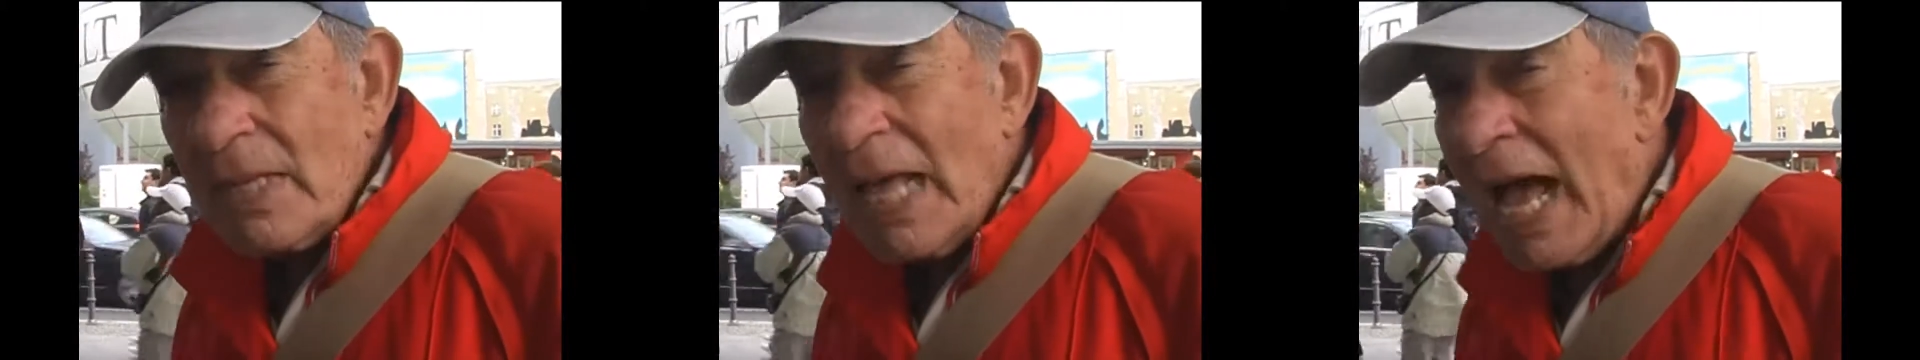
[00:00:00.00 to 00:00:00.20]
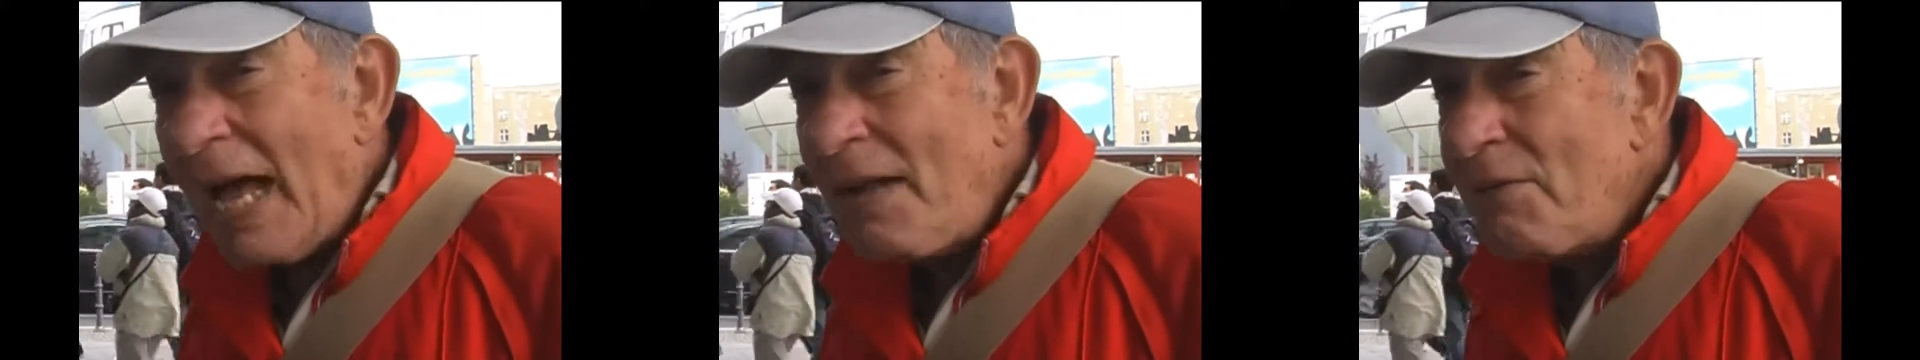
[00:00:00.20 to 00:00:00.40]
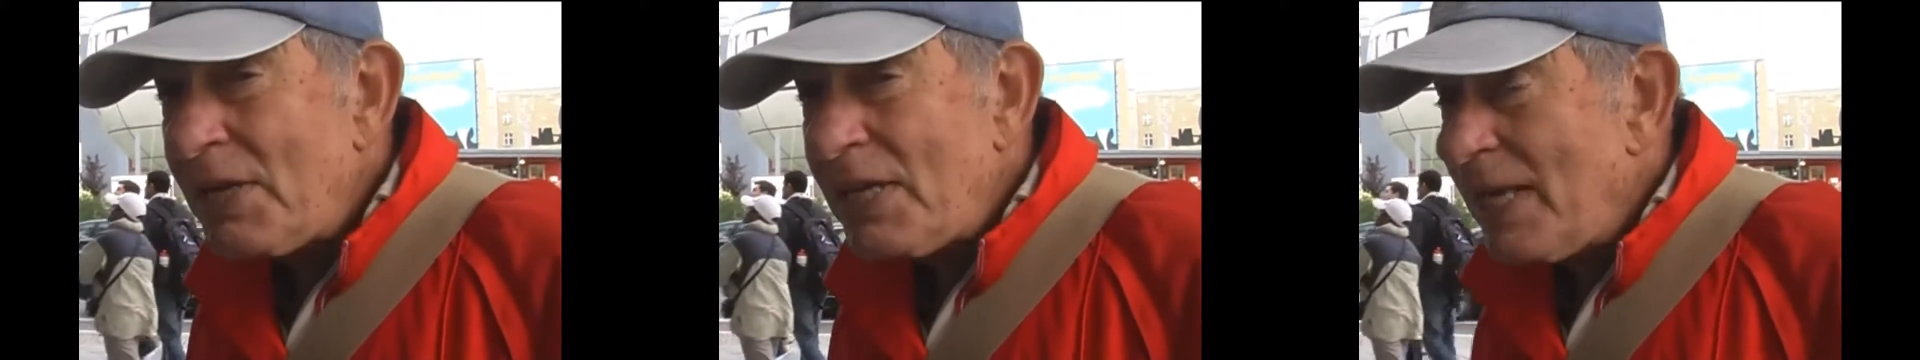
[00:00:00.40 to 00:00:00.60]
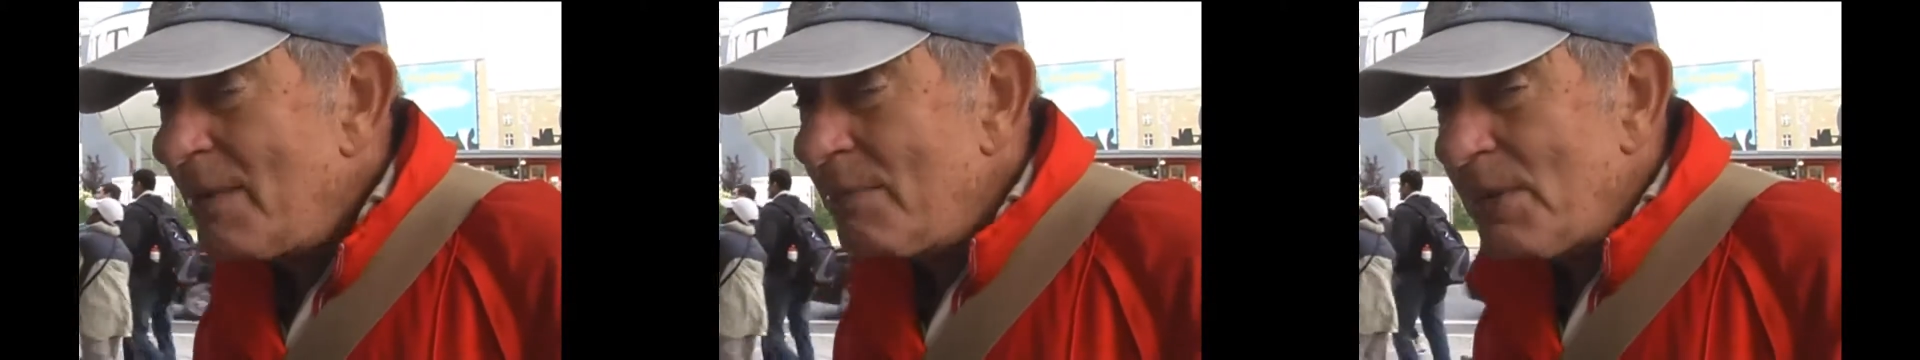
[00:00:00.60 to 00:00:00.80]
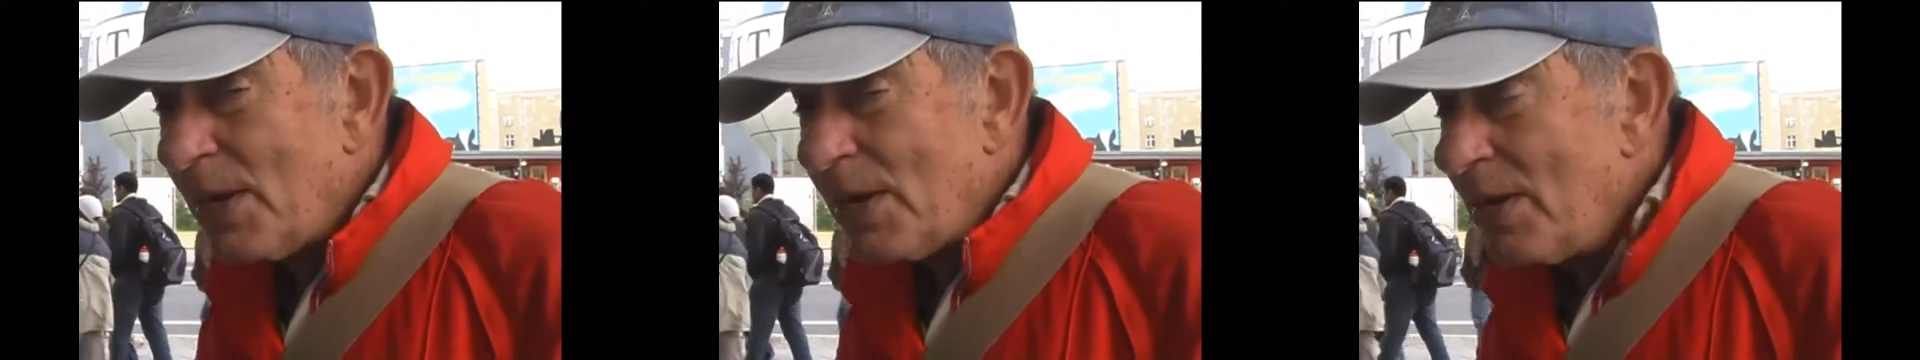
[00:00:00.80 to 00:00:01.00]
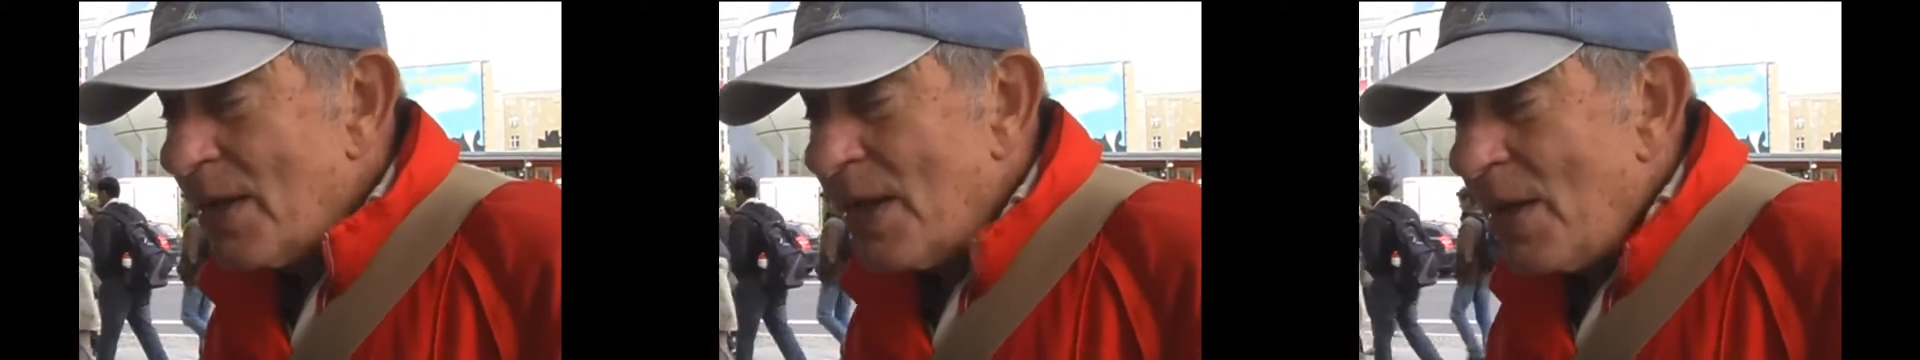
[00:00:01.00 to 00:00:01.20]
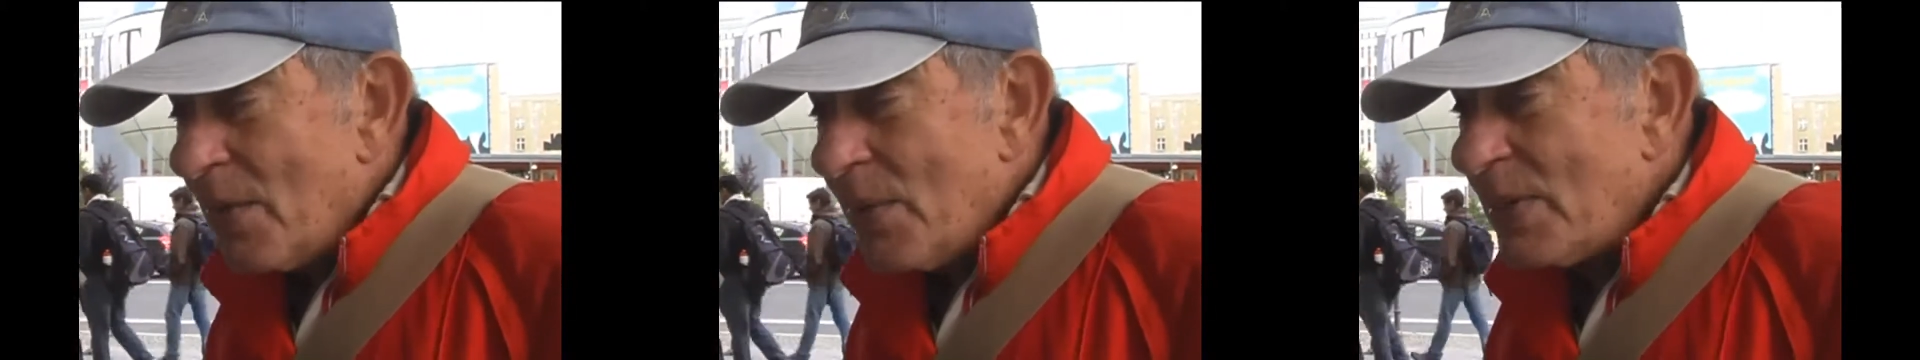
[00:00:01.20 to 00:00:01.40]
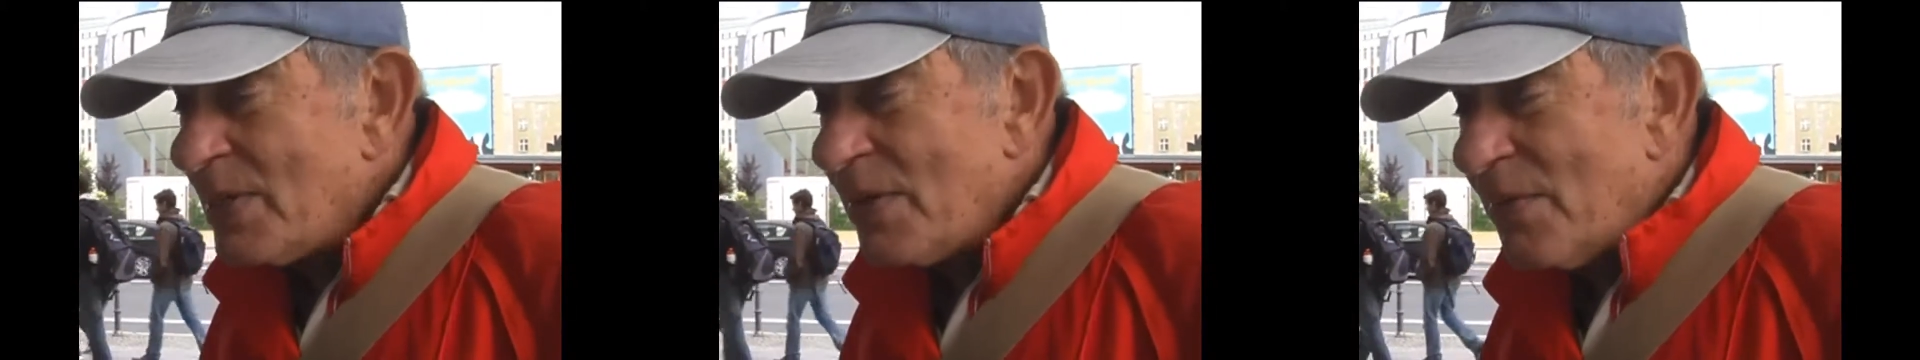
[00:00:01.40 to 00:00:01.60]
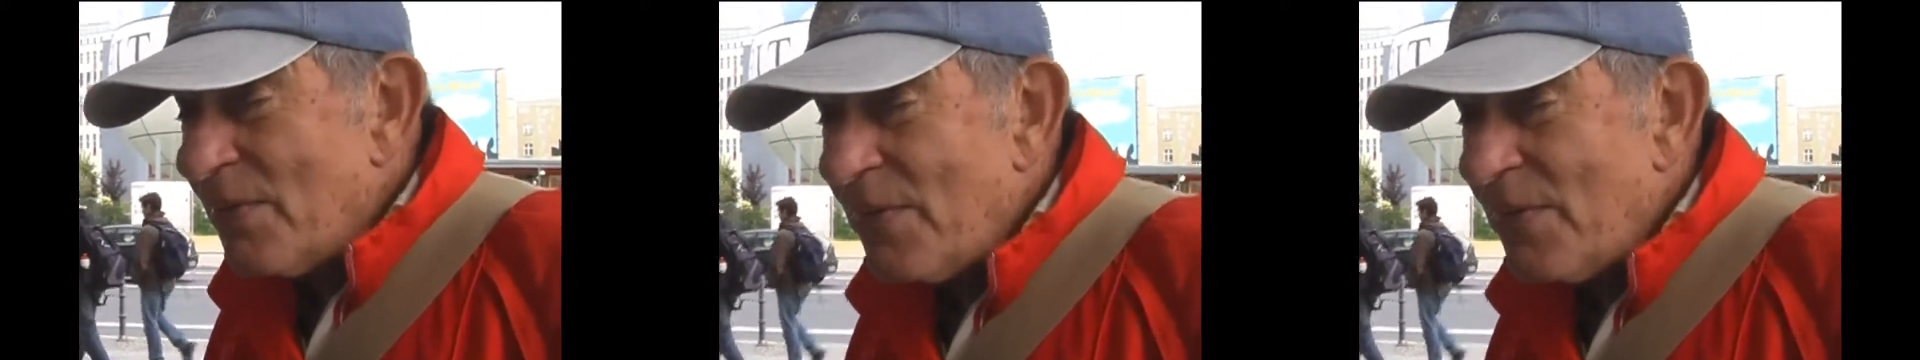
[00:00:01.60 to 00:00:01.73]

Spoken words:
Heinrich Himmler was a